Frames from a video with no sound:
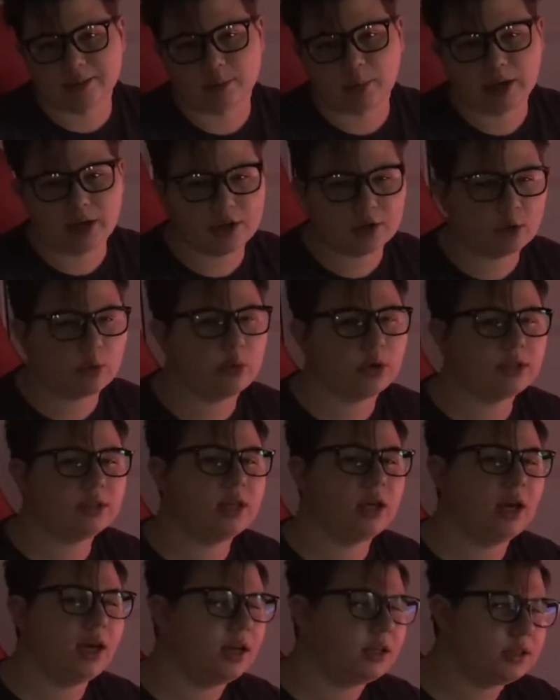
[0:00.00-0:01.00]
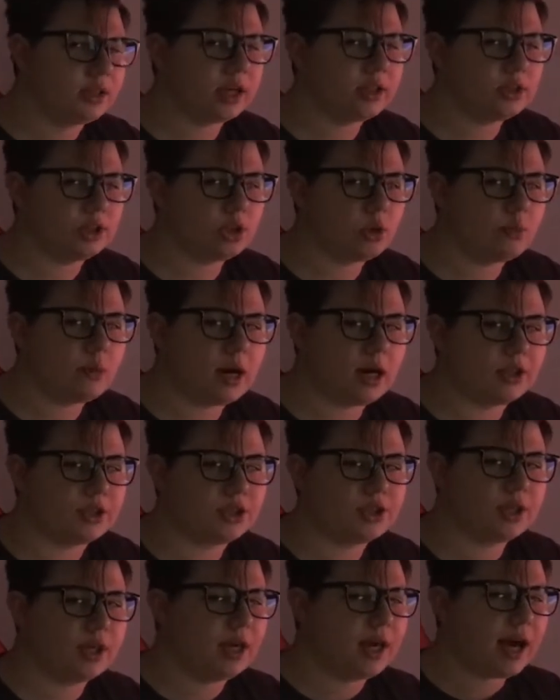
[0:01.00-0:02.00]
My other one, not so much.
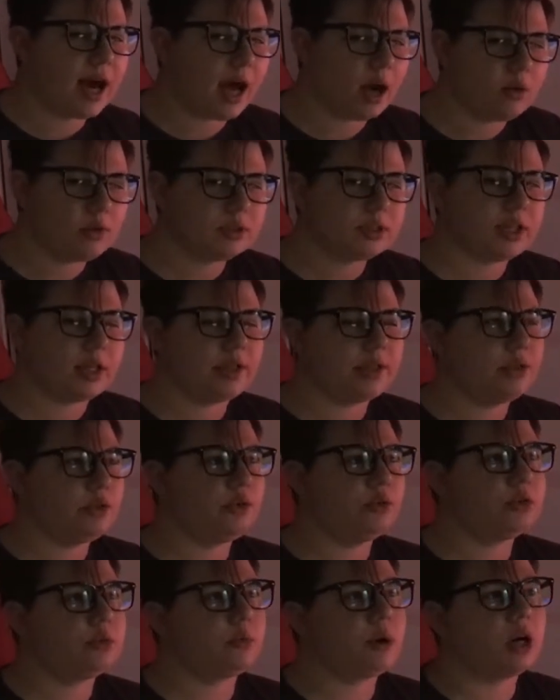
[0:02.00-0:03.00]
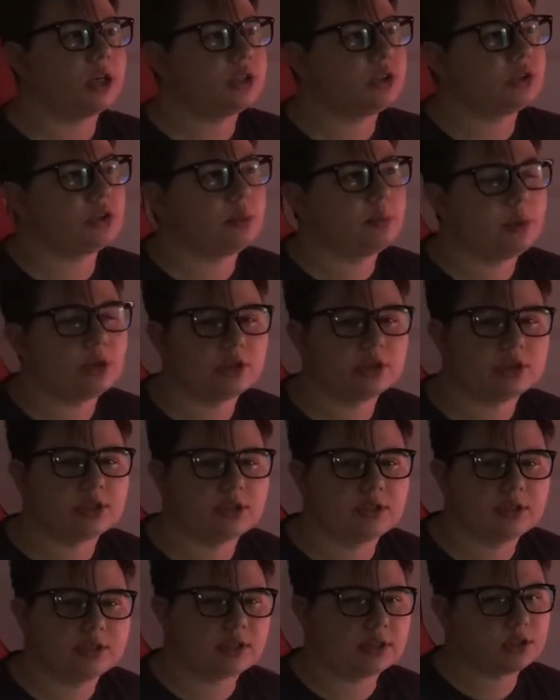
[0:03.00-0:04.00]
I was a huge modular
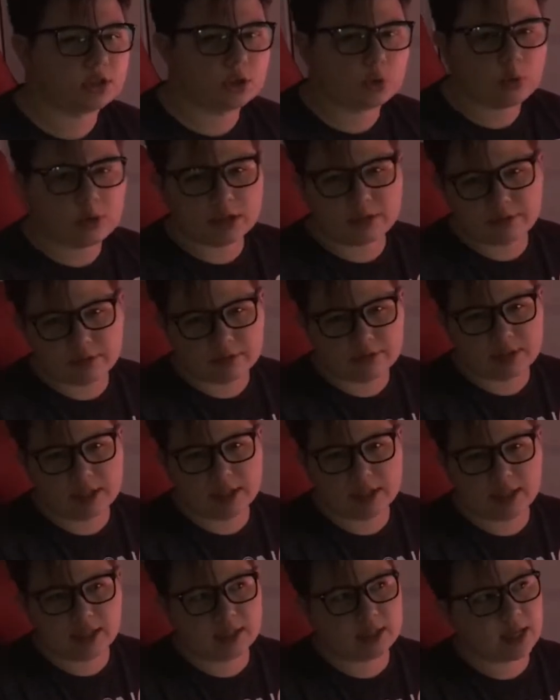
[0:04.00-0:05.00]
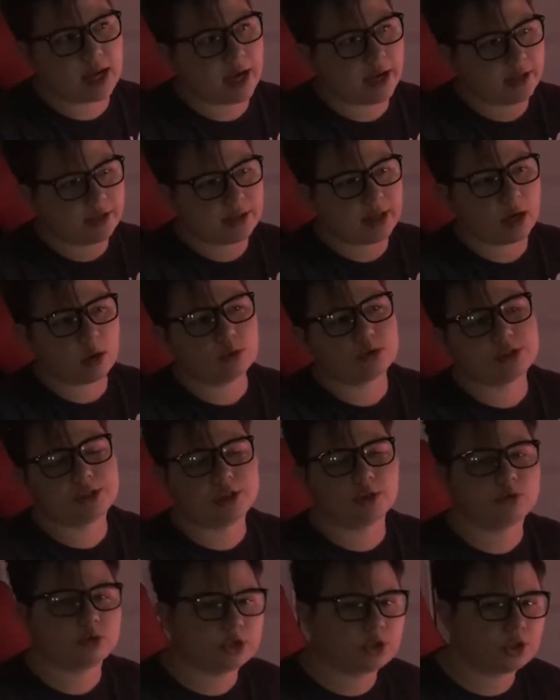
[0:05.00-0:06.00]
person since 2015. That was the
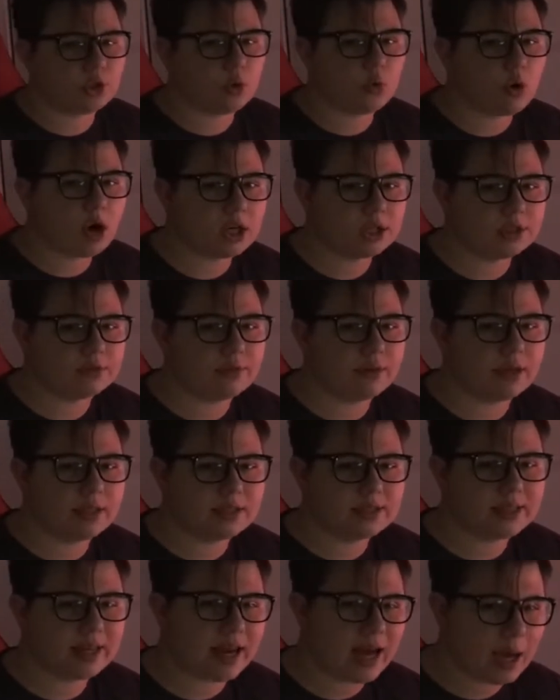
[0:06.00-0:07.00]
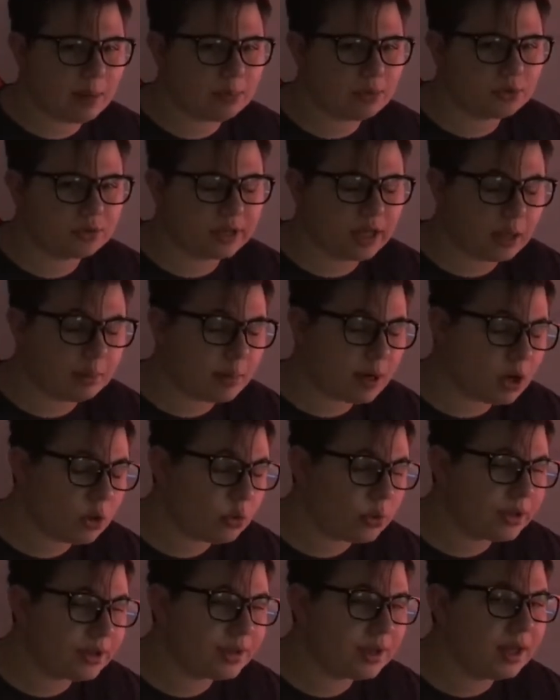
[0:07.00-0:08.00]
original watch face that Apple came out
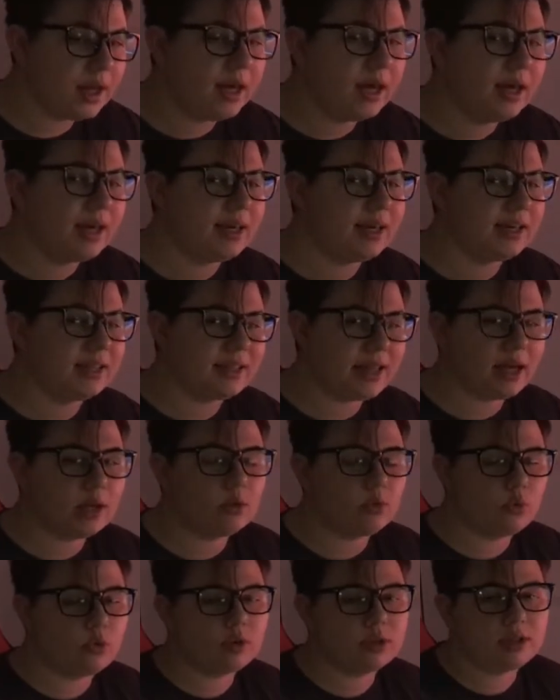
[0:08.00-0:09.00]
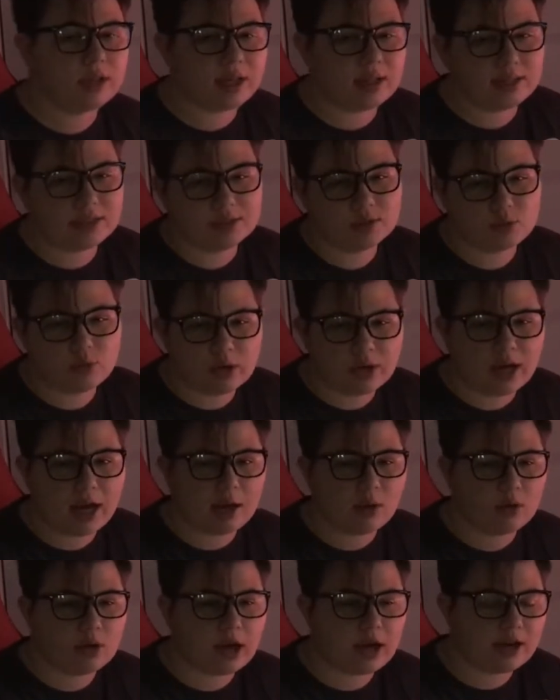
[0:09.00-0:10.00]
with, and that is what
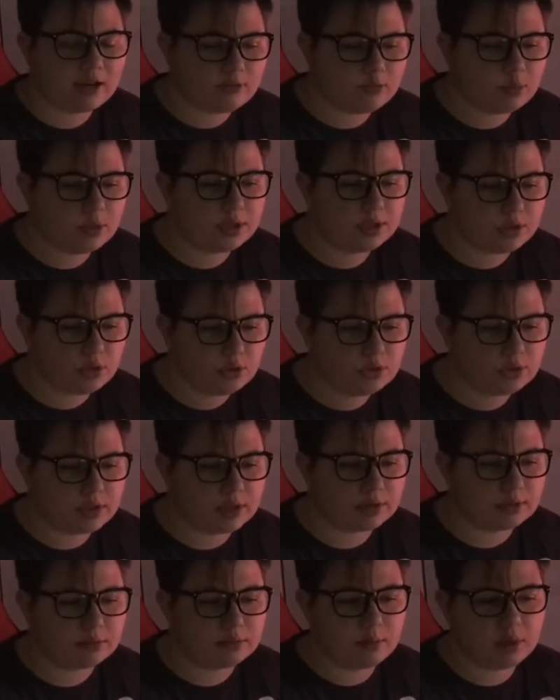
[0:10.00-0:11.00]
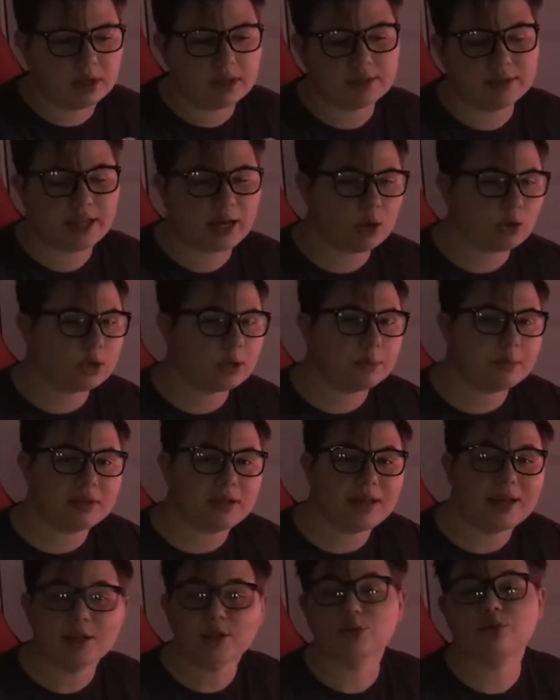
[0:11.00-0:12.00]
I have been using. But now I'm an
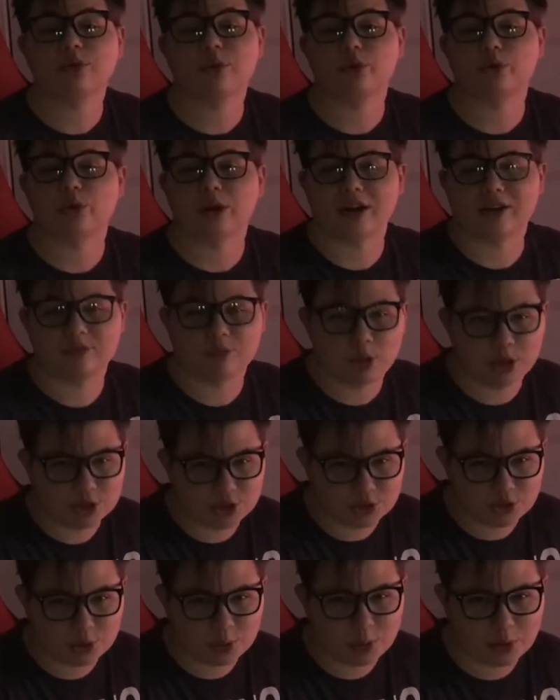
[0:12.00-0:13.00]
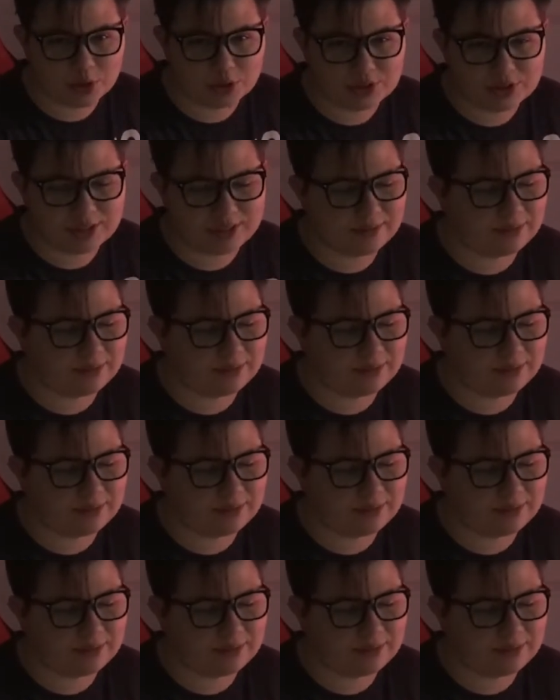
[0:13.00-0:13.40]
Infograph Modular person.